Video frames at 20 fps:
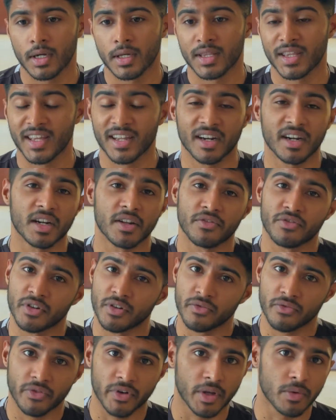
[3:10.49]
There are
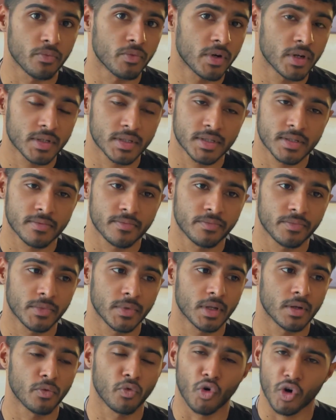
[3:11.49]
different frameworks.
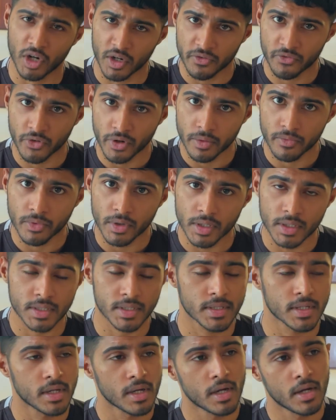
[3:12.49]
What are
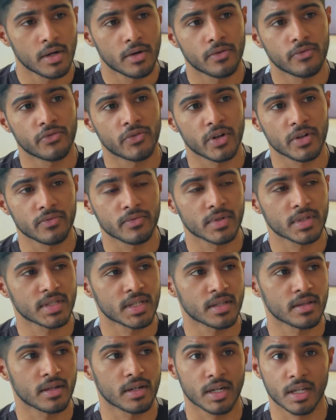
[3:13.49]
frameworks? Frameworks are
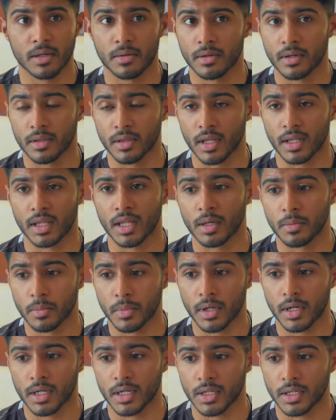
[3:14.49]
nothing
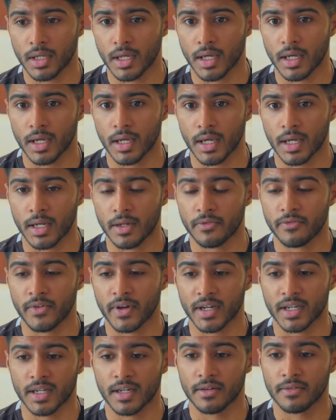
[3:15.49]
but an
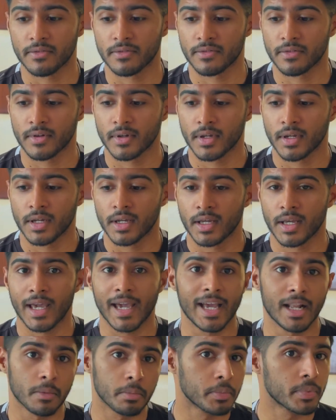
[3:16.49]
effective
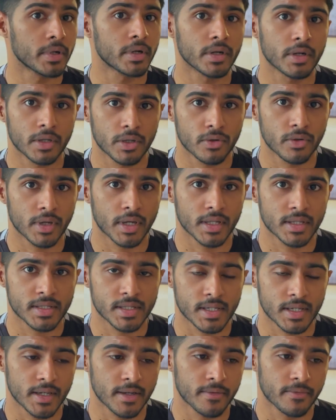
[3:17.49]
helper, you can
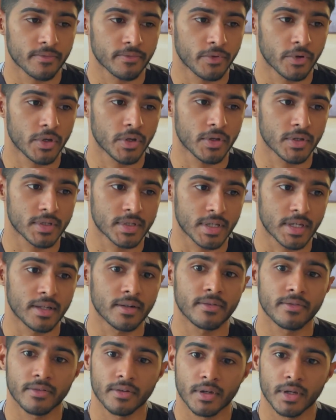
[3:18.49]
say, for
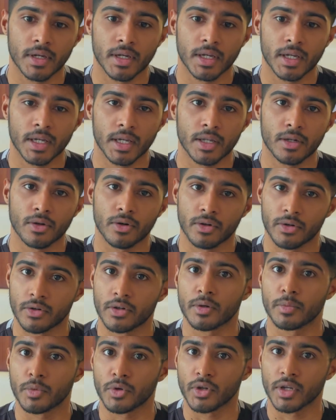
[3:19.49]
yourself in order to
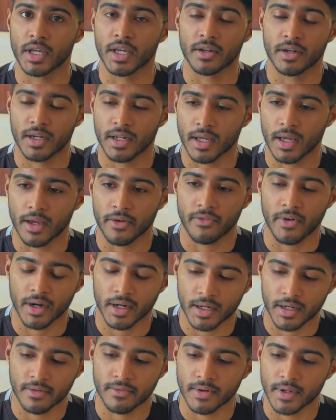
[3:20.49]
communicate
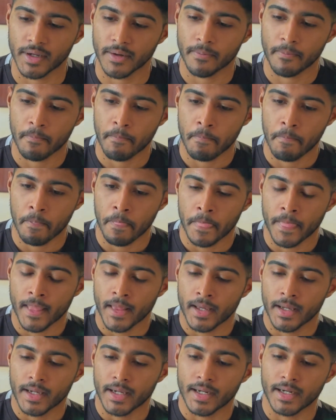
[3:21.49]
effectively.
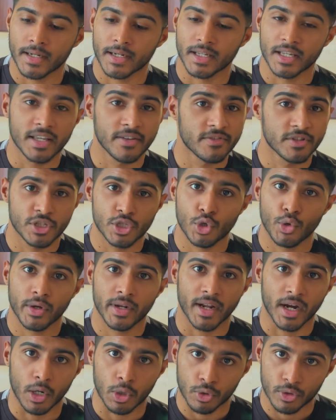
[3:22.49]
It gives you
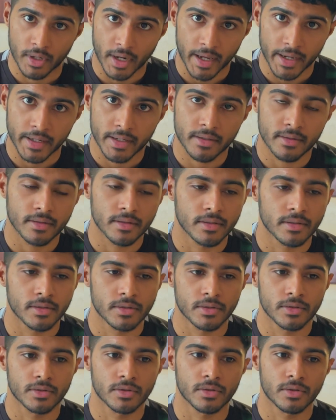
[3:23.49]
an outline
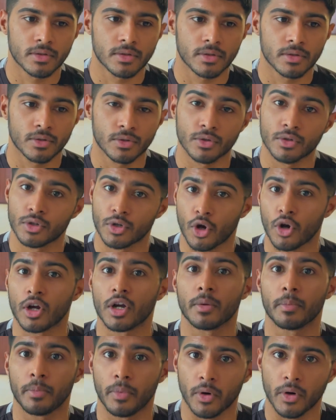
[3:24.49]
to
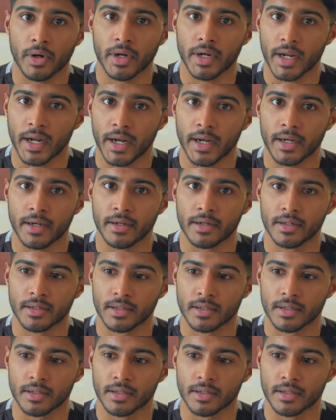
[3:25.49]
talk upon and